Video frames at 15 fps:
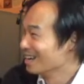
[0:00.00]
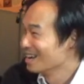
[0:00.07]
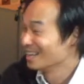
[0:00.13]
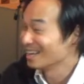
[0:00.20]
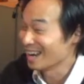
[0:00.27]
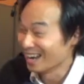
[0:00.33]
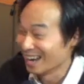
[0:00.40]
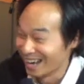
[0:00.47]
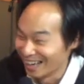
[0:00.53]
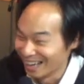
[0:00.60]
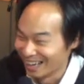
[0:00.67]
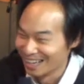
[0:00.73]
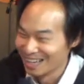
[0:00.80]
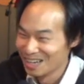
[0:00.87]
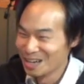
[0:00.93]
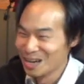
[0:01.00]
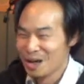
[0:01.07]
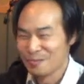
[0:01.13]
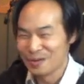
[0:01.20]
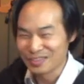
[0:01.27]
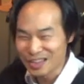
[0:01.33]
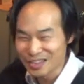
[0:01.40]
Yeah.
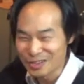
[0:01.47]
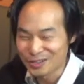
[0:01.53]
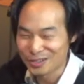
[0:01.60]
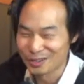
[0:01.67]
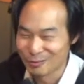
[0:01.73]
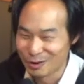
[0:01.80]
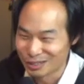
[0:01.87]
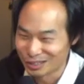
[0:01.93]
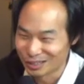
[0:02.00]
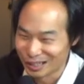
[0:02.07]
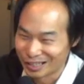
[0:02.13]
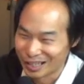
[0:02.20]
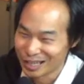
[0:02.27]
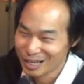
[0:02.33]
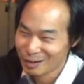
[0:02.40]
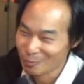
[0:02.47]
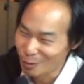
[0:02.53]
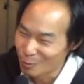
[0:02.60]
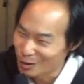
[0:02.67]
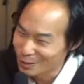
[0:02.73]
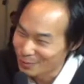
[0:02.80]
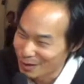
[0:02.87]
But then you sort of wonder, like,
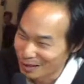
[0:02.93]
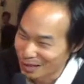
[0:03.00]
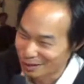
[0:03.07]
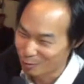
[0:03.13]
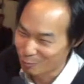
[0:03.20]
well, what about, like, the